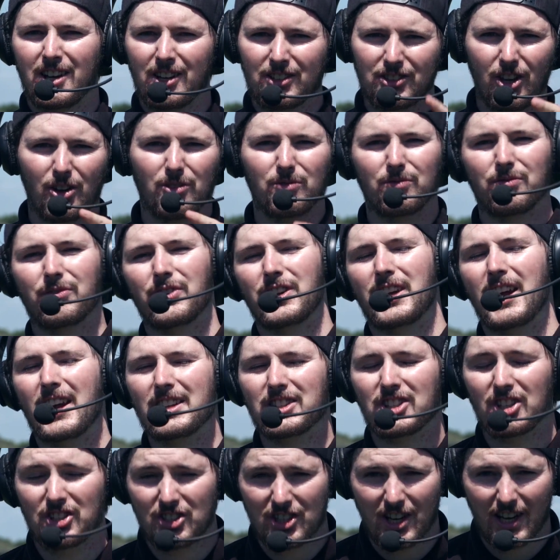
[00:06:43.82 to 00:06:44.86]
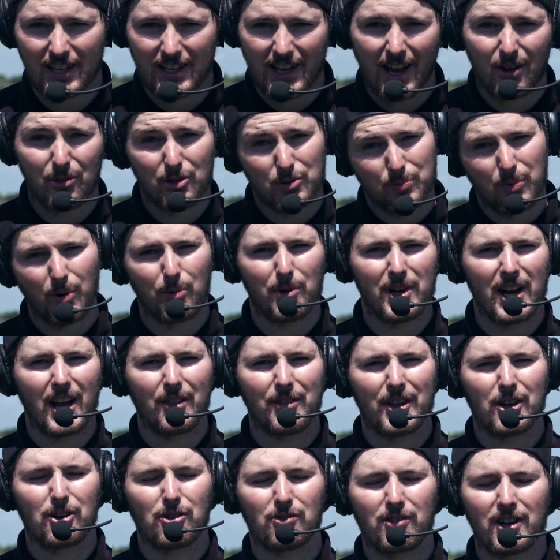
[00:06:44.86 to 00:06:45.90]
Don't forget to check out. It's probably out
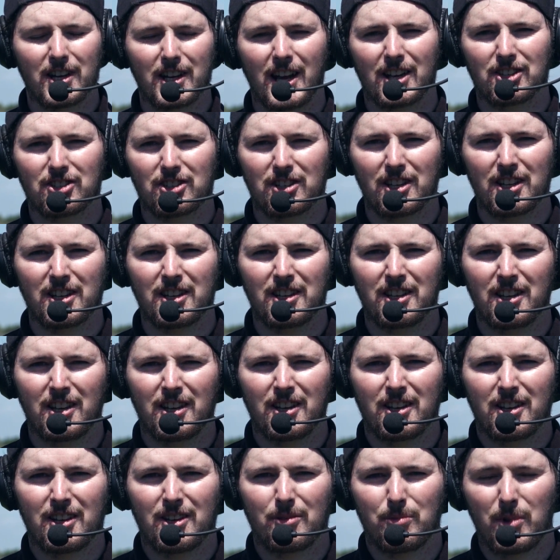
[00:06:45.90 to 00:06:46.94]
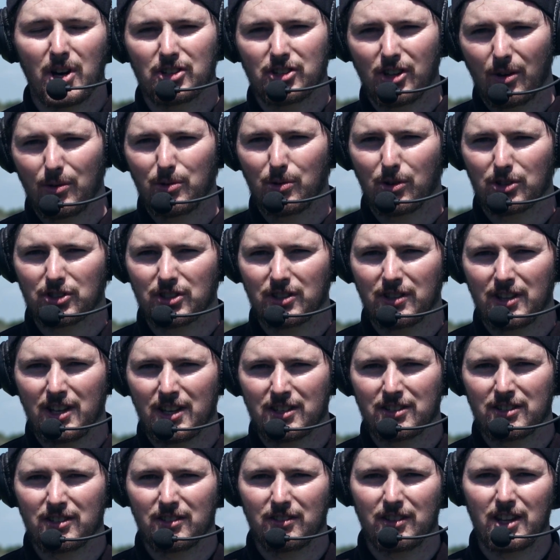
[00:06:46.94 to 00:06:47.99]
there already, actually. By the time you're watching this,
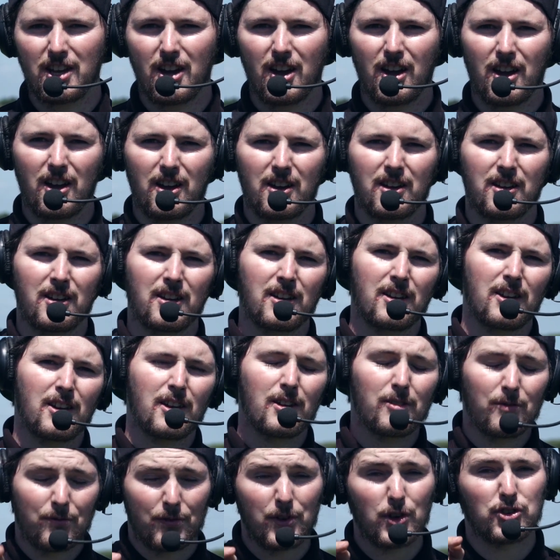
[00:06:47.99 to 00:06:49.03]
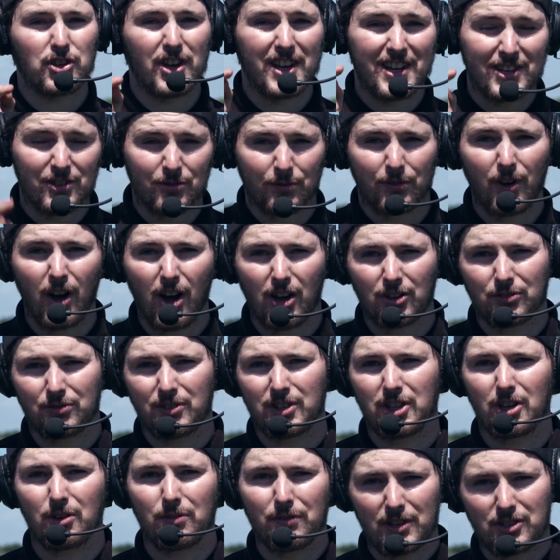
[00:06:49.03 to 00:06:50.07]
the uh, Future is Fast
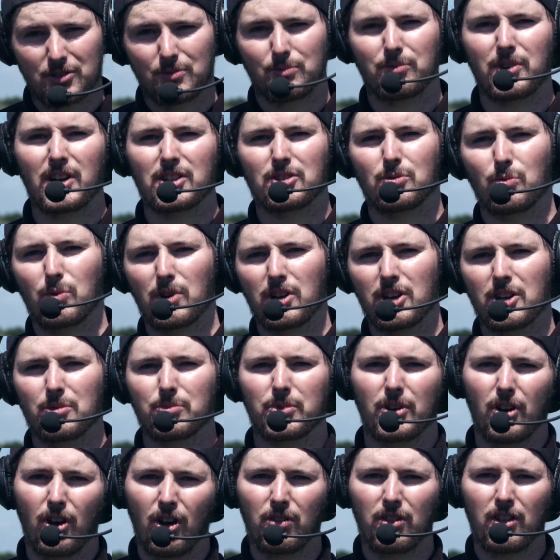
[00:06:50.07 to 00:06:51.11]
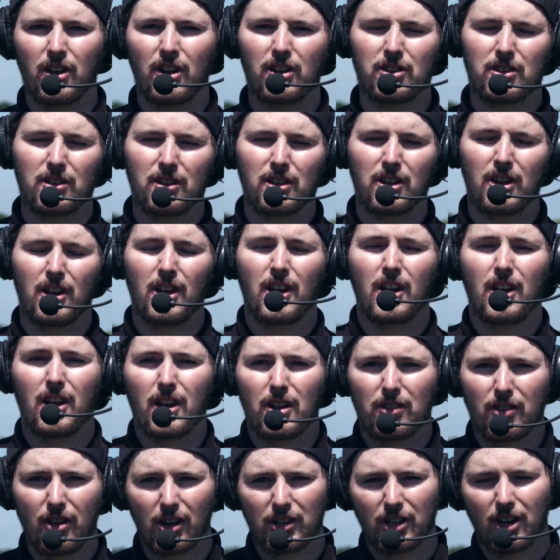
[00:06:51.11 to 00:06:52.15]
video featuring Preston Williams on the
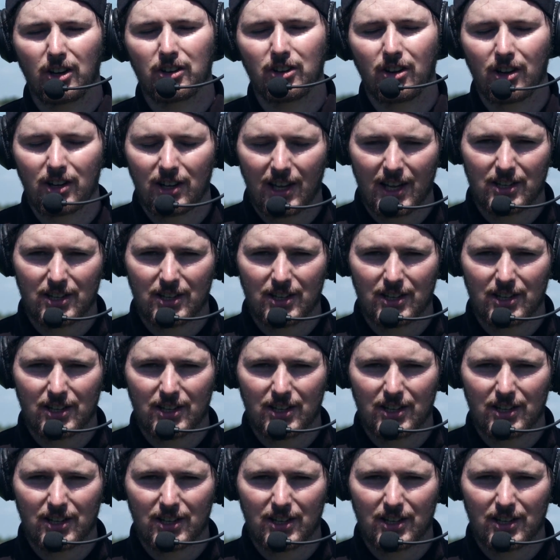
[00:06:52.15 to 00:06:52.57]
999